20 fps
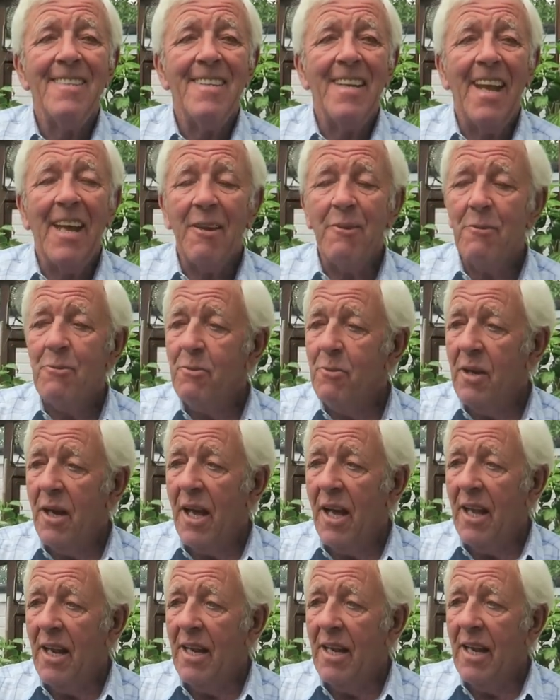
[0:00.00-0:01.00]
Now
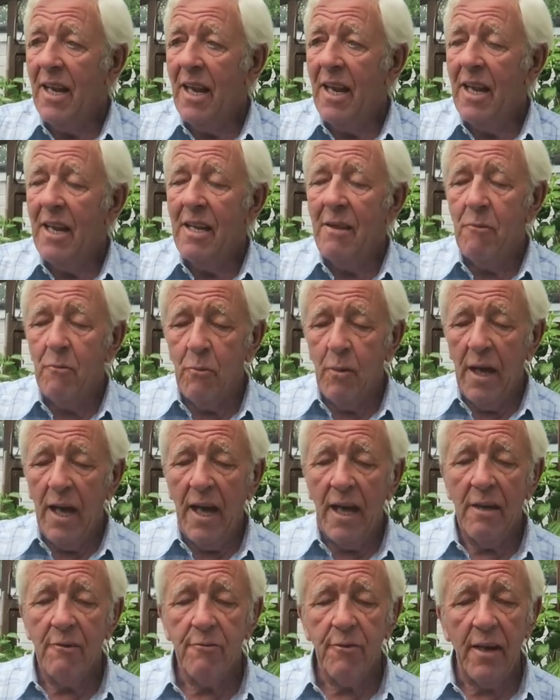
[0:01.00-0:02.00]
we
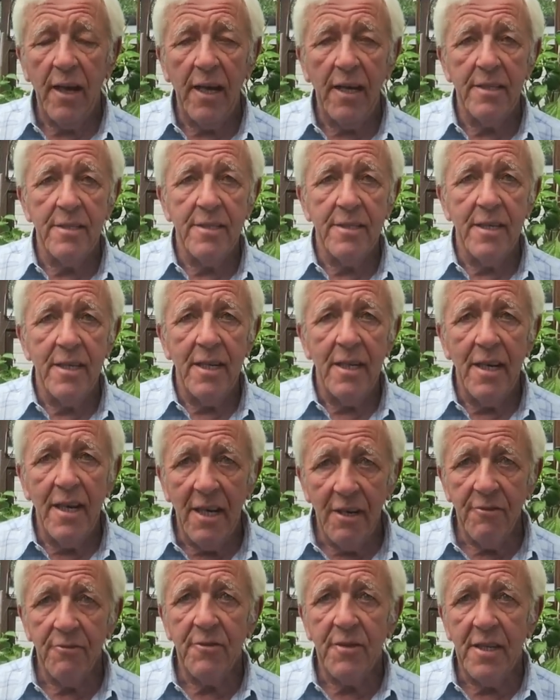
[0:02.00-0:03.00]
have actually
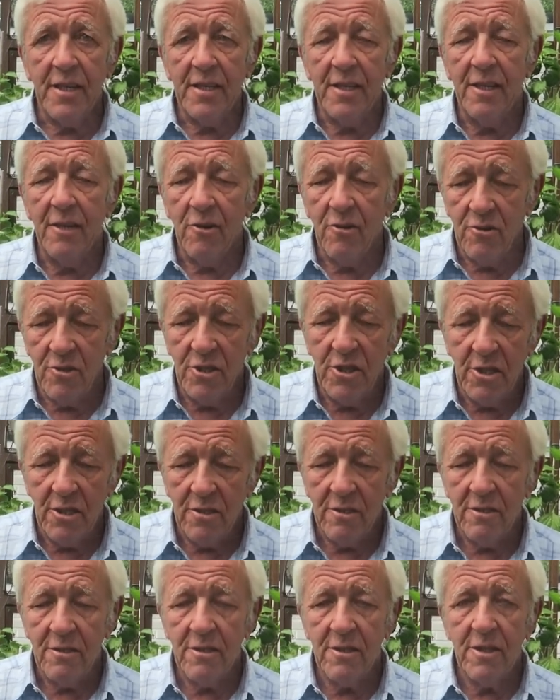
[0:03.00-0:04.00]
lifted the
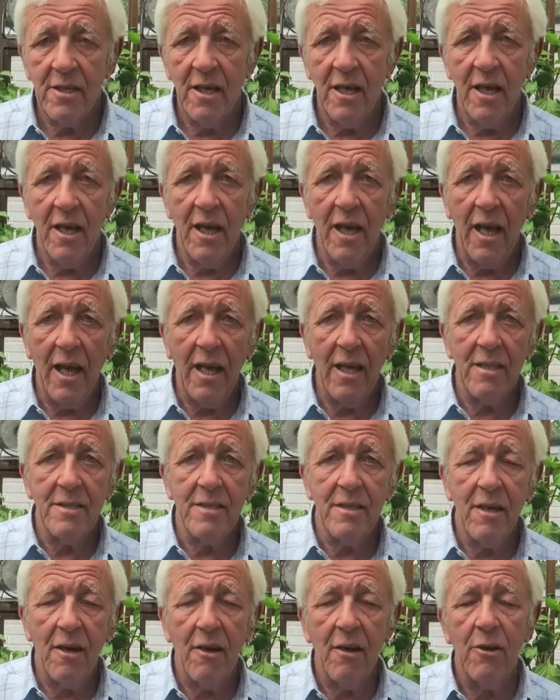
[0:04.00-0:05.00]
onions
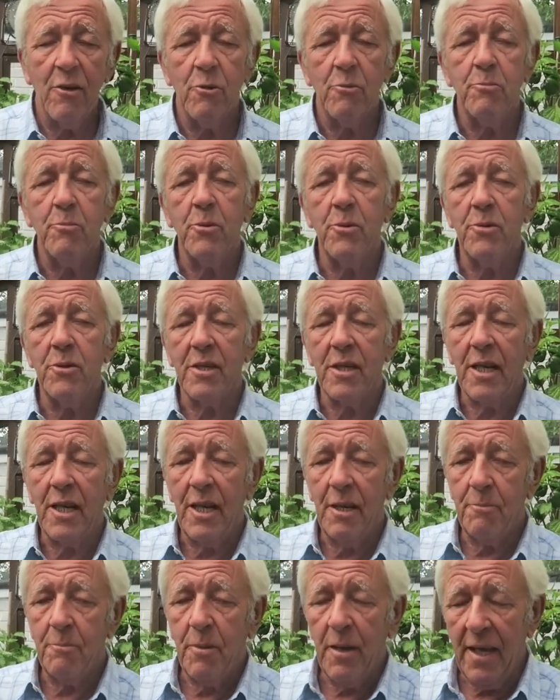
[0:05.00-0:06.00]
and I'll put the
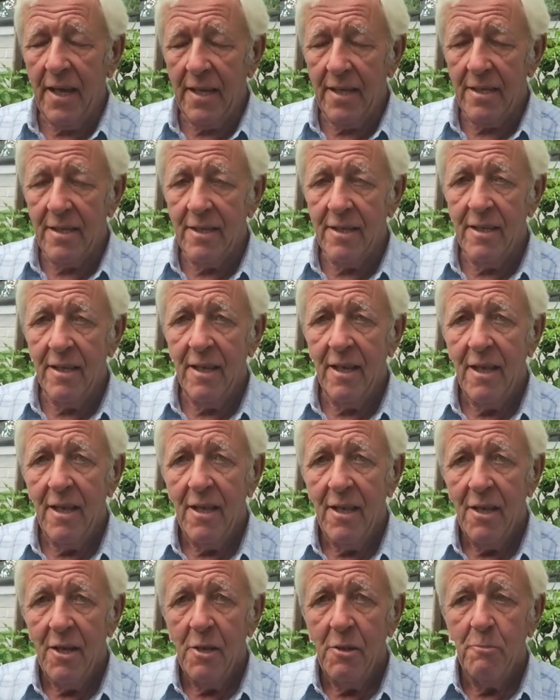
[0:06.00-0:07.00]
clip in
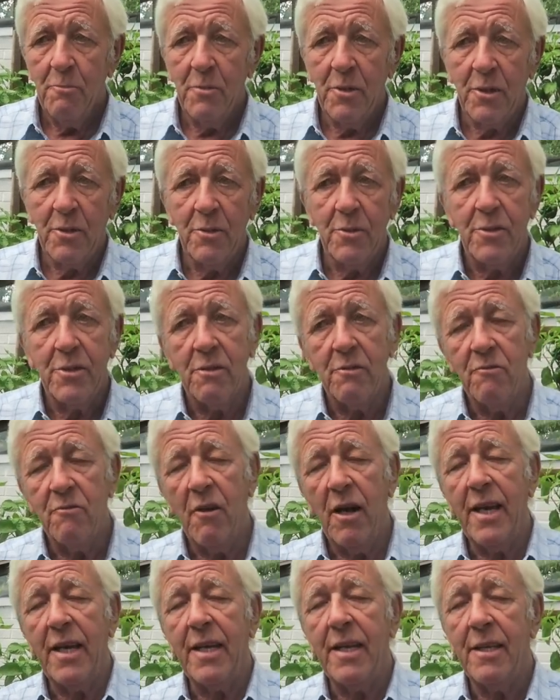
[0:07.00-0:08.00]
because it
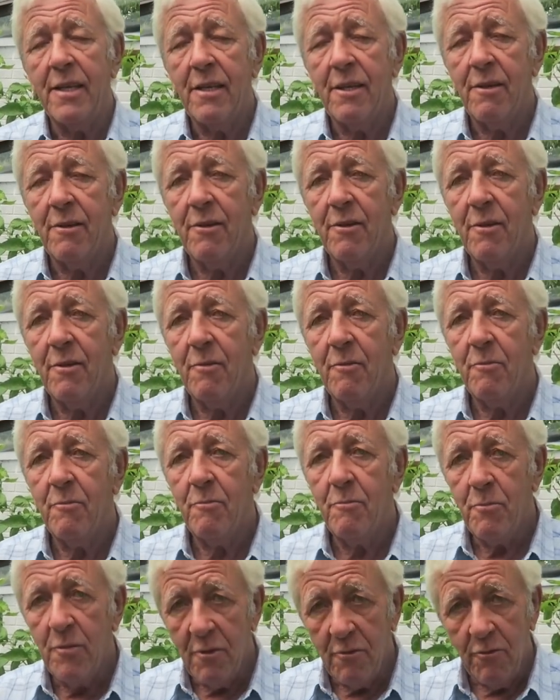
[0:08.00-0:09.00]
rained
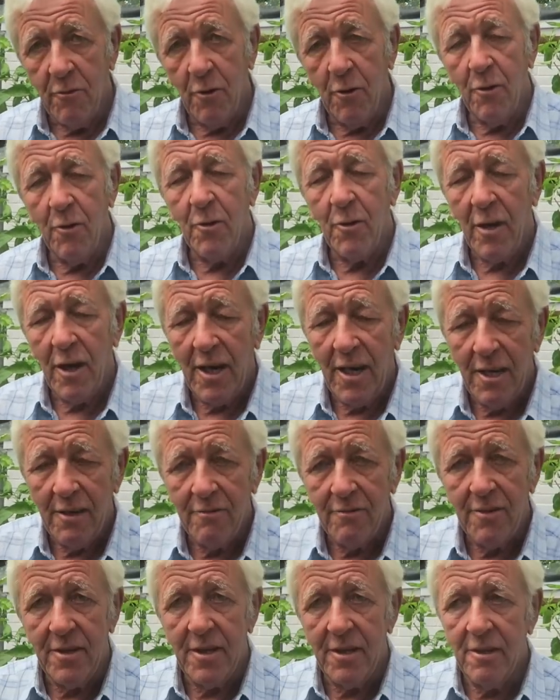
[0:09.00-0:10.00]
before I
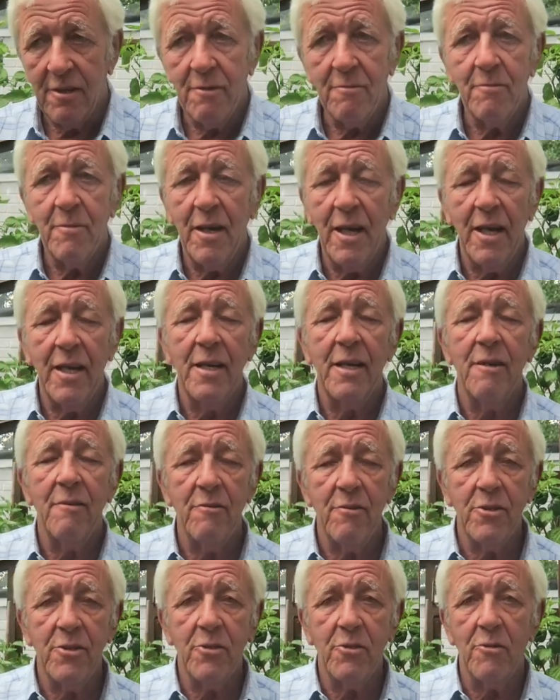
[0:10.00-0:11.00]
lifted them and
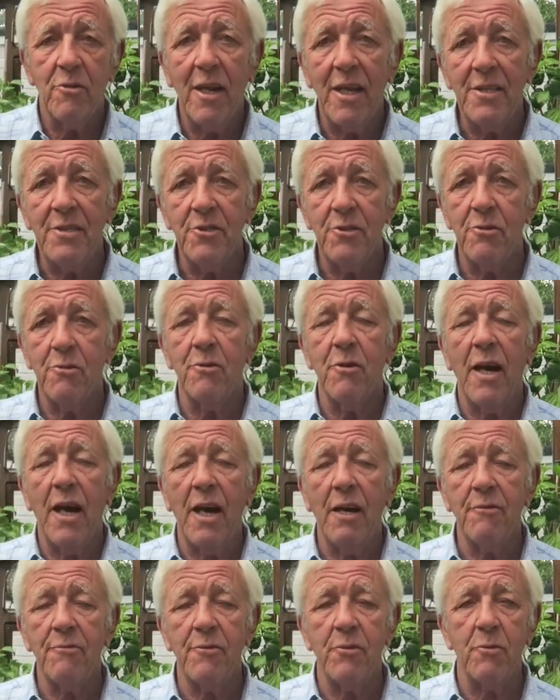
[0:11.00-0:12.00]
it was torrential
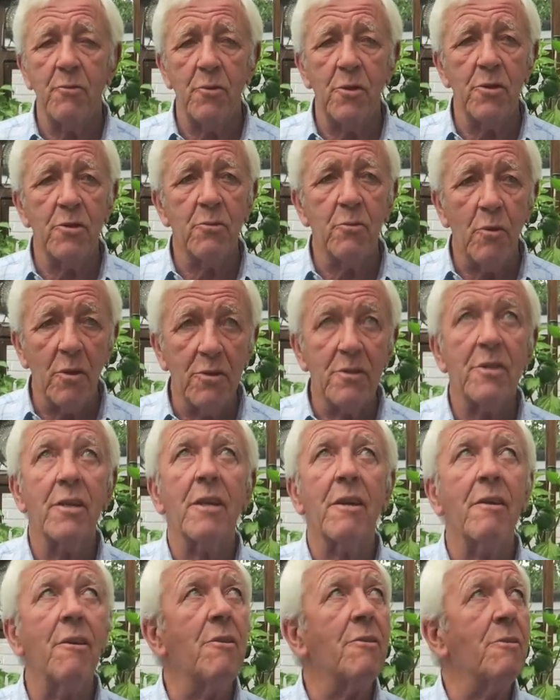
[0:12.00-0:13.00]
afterwards. Once
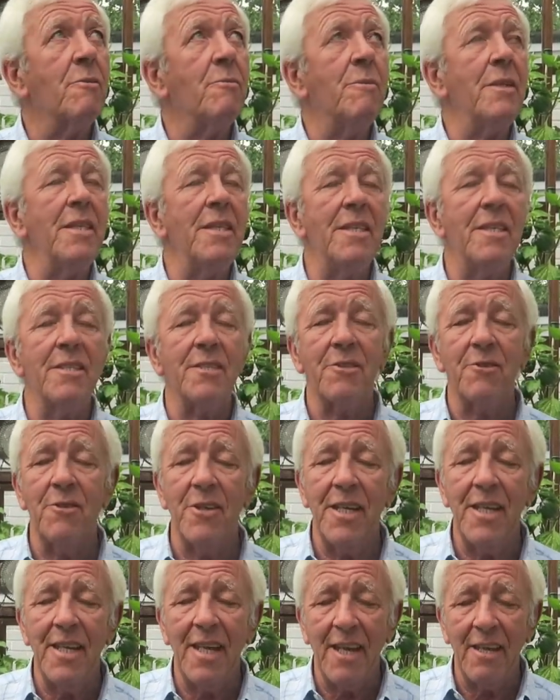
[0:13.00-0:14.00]
I got them in this
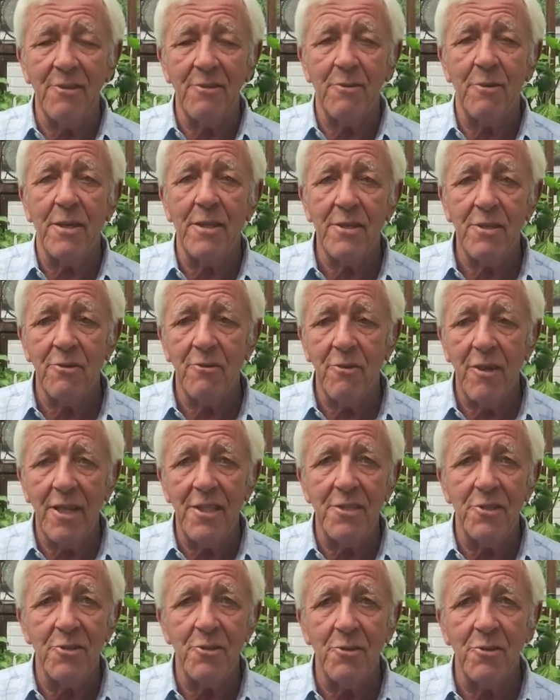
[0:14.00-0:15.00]
greenhouse we had
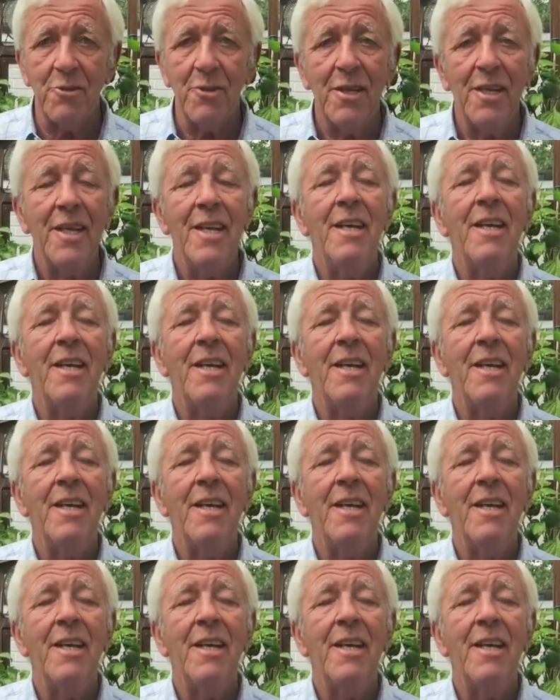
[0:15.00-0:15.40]
torrential.